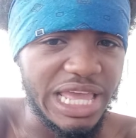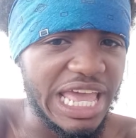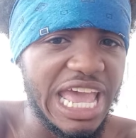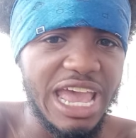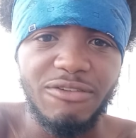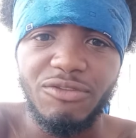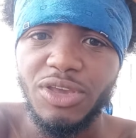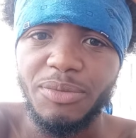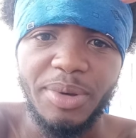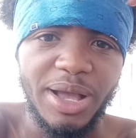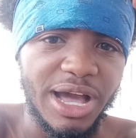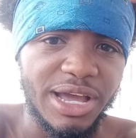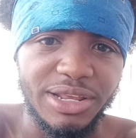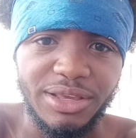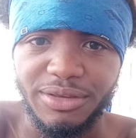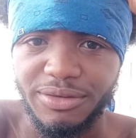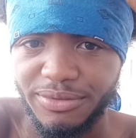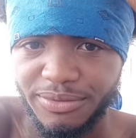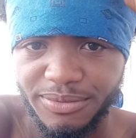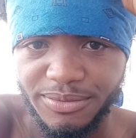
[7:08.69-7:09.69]

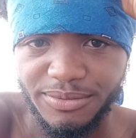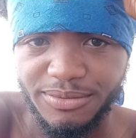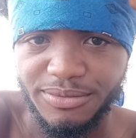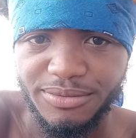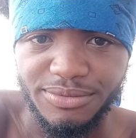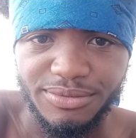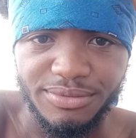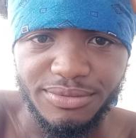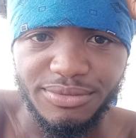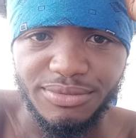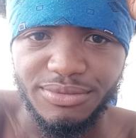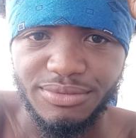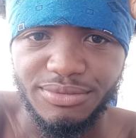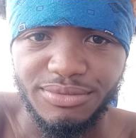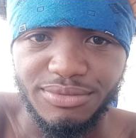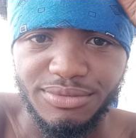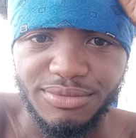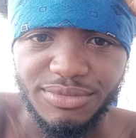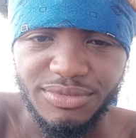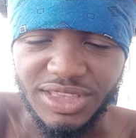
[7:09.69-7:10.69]
Everybody,
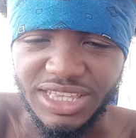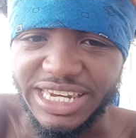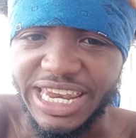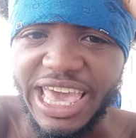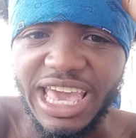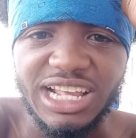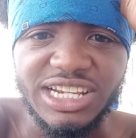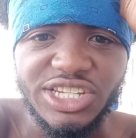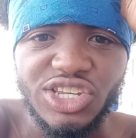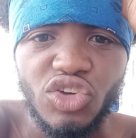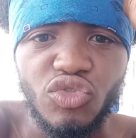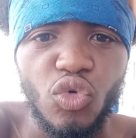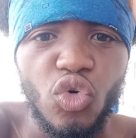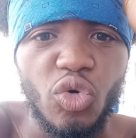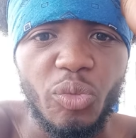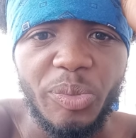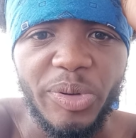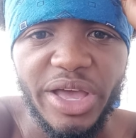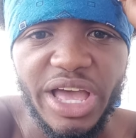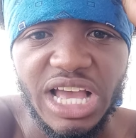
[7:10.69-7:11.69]
negative
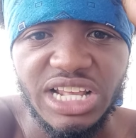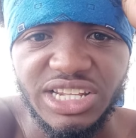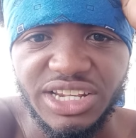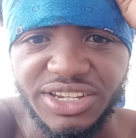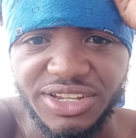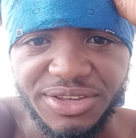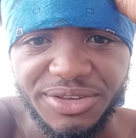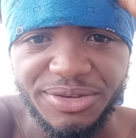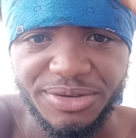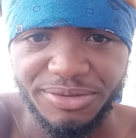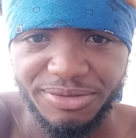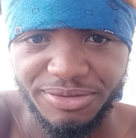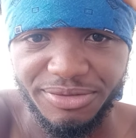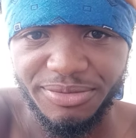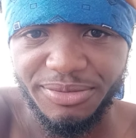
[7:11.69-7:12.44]
or positive.